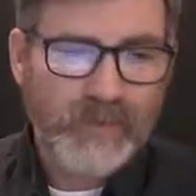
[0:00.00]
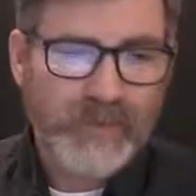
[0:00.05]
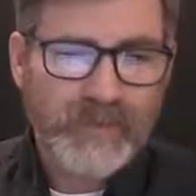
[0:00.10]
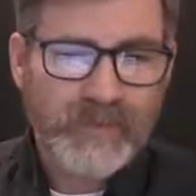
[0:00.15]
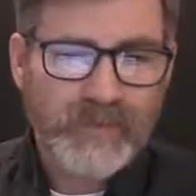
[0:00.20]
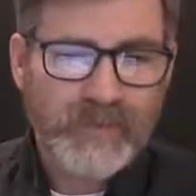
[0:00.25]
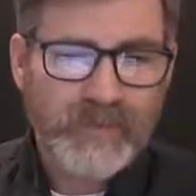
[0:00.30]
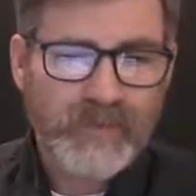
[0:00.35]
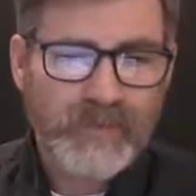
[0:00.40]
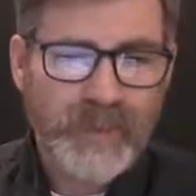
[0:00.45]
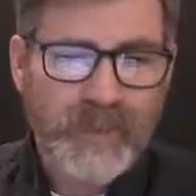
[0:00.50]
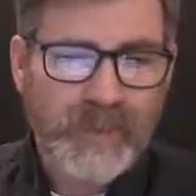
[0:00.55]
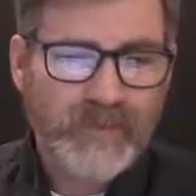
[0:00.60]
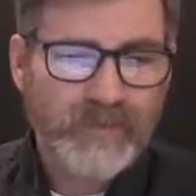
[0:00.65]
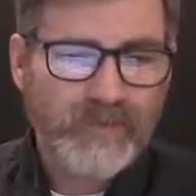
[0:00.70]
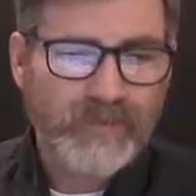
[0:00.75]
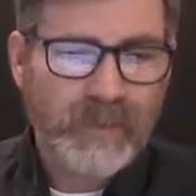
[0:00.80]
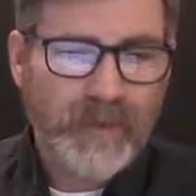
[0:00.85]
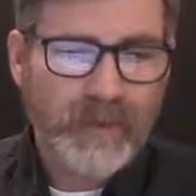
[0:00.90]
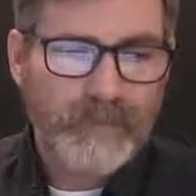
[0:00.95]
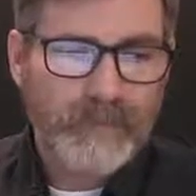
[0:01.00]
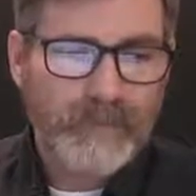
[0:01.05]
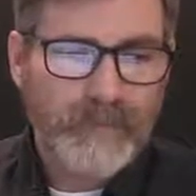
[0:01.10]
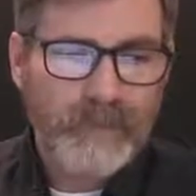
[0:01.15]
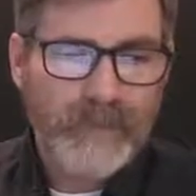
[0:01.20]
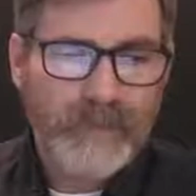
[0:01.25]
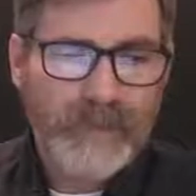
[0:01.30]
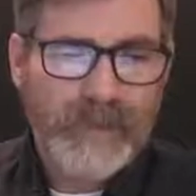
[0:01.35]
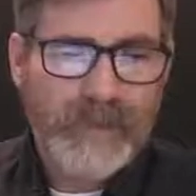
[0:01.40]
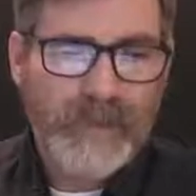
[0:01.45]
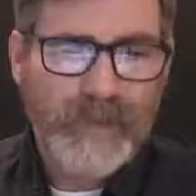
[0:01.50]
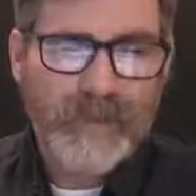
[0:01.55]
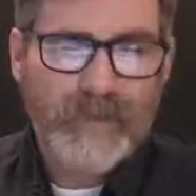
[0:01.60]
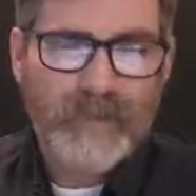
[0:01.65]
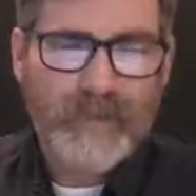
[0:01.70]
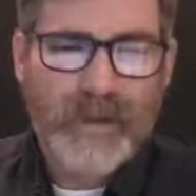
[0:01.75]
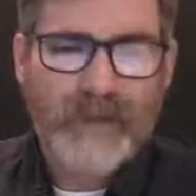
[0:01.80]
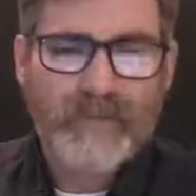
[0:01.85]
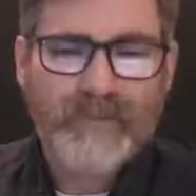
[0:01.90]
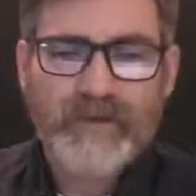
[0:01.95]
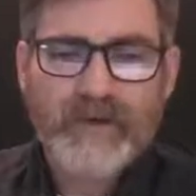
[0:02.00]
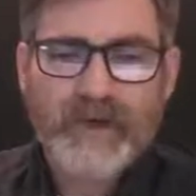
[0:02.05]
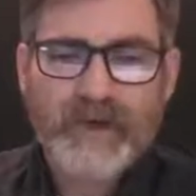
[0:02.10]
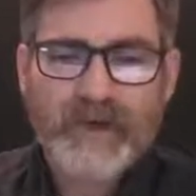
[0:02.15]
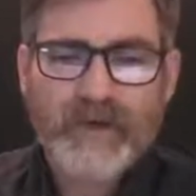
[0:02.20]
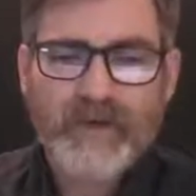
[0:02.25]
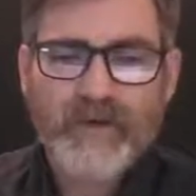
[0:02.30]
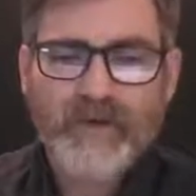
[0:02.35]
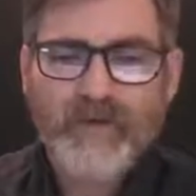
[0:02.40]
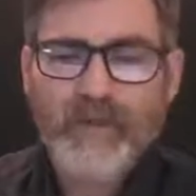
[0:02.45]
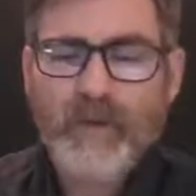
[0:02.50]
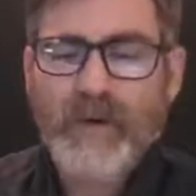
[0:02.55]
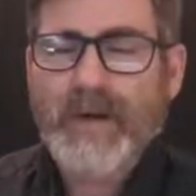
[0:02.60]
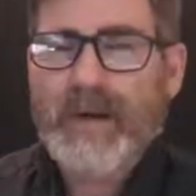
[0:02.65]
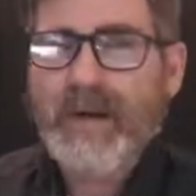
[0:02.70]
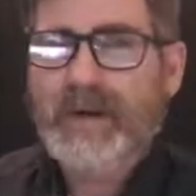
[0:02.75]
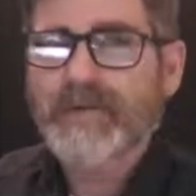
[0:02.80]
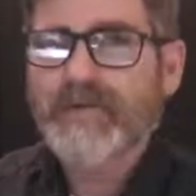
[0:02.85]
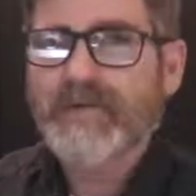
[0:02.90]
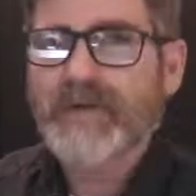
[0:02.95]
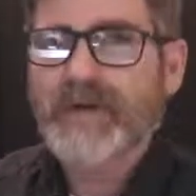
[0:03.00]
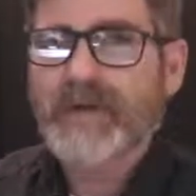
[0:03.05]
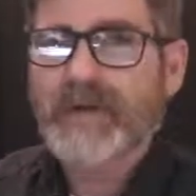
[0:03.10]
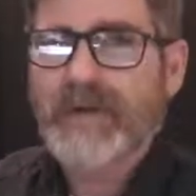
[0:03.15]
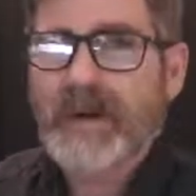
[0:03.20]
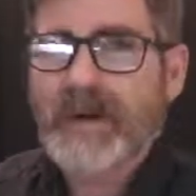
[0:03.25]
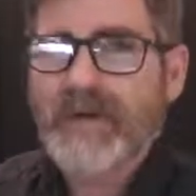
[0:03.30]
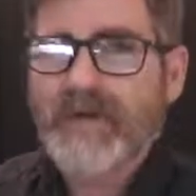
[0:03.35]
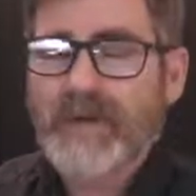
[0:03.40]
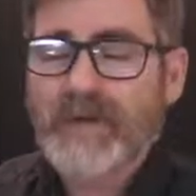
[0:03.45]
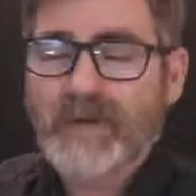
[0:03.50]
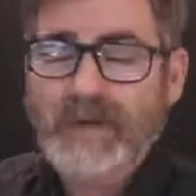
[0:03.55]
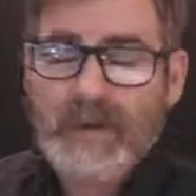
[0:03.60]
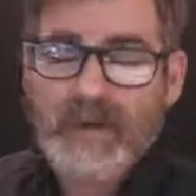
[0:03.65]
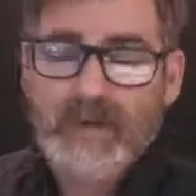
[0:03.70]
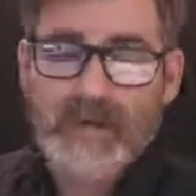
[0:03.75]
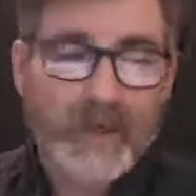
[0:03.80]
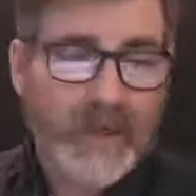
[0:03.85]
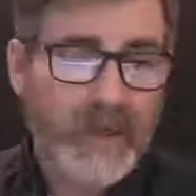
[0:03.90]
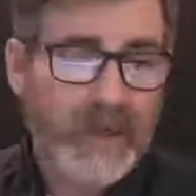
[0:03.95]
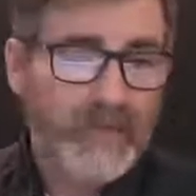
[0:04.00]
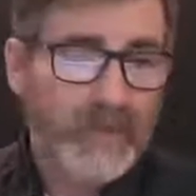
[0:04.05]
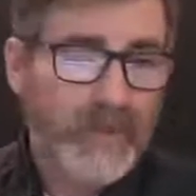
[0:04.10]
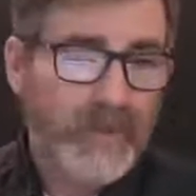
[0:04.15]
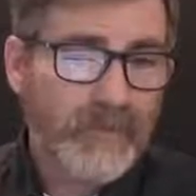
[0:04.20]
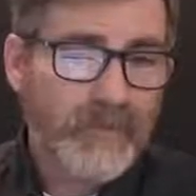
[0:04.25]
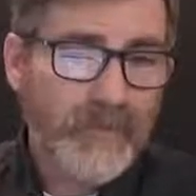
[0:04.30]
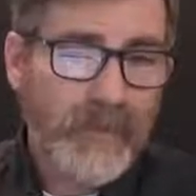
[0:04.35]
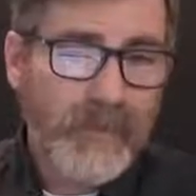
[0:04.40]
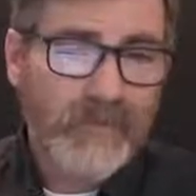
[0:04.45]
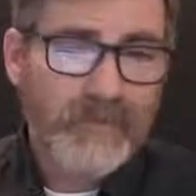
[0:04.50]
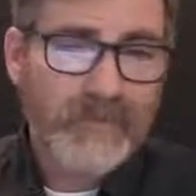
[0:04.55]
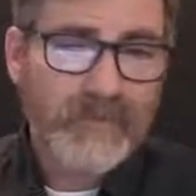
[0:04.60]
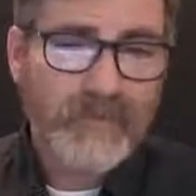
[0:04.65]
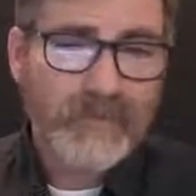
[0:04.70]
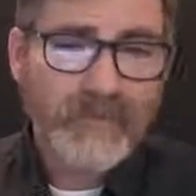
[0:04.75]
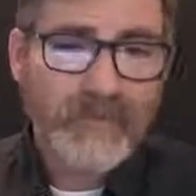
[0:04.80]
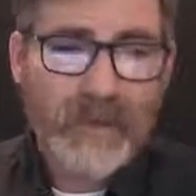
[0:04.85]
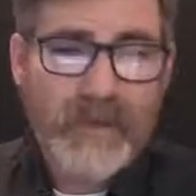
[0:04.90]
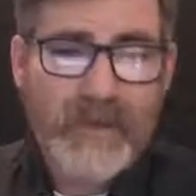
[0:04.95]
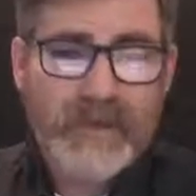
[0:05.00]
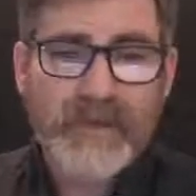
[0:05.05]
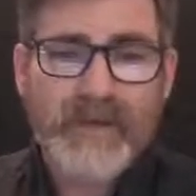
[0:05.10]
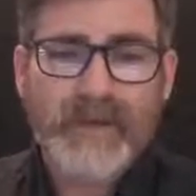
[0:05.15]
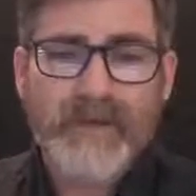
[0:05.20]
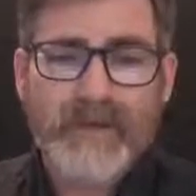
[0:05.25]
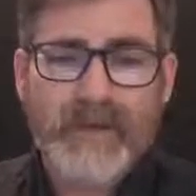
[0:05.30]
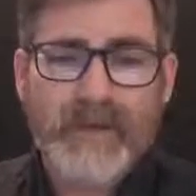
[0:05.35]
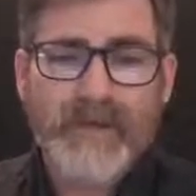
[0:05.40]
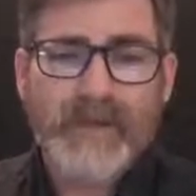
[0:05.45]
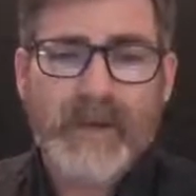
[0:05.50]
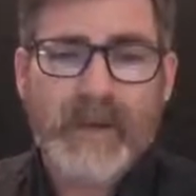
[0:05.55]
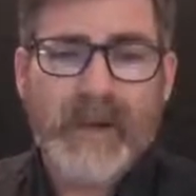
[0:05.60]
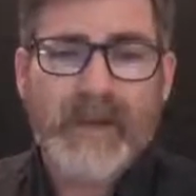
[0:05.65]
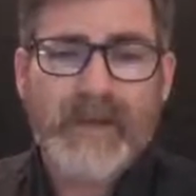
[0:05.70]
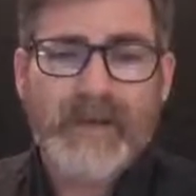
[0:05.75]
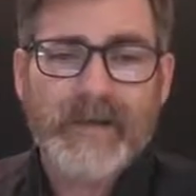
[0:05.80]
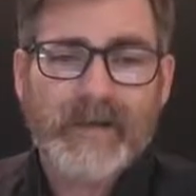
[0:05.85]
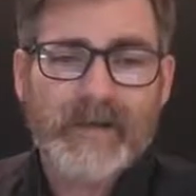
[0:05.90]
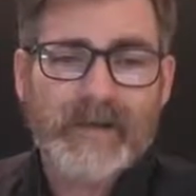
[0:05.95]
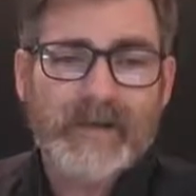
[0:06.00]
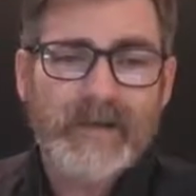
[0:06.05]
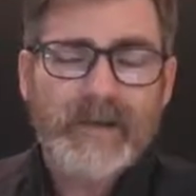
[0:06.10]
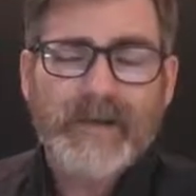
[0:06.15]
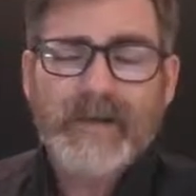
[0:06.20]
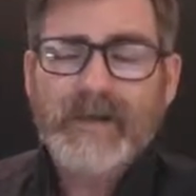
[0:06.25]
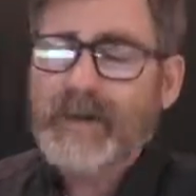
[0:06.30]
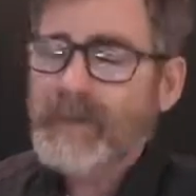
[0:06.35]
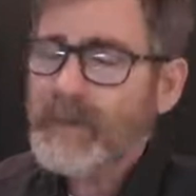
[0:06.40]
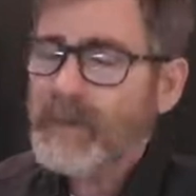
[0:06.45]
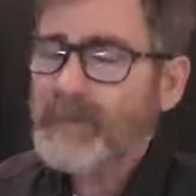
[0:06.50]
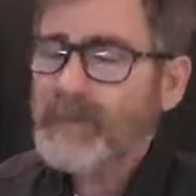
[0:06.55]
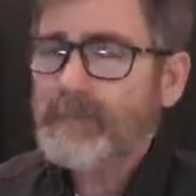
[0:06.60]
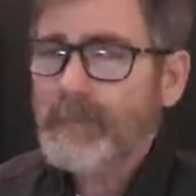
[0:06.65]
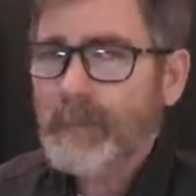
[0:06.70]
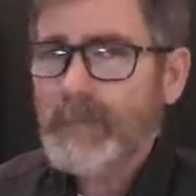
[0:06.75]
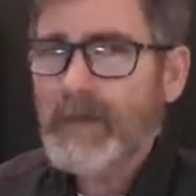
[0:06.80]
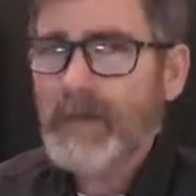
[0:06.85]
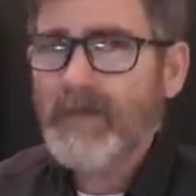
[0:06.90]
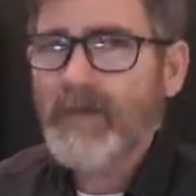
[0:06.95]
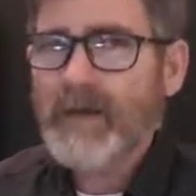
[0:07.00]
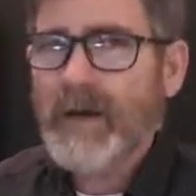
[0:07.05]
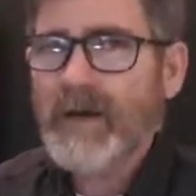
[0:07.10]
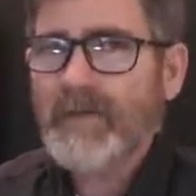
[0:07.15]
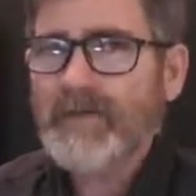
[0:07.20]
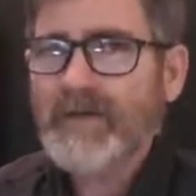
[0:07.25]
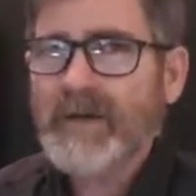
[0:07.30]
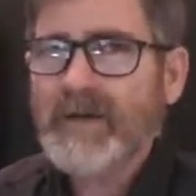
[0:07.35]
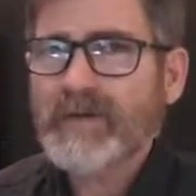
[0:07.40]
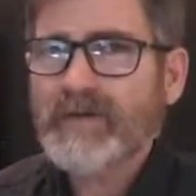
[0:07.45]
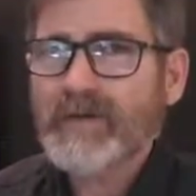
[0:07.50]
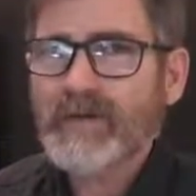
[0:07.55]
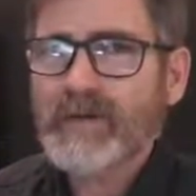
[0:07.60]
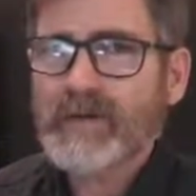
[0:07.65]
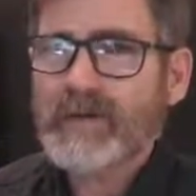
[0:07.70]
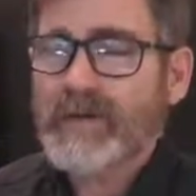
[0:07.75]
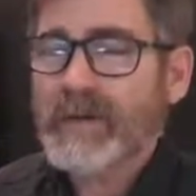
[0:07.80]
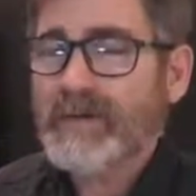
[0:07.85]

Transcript: To see China start building aircraft carriers one after another, China must have some money in their pocket, and no doubt they do.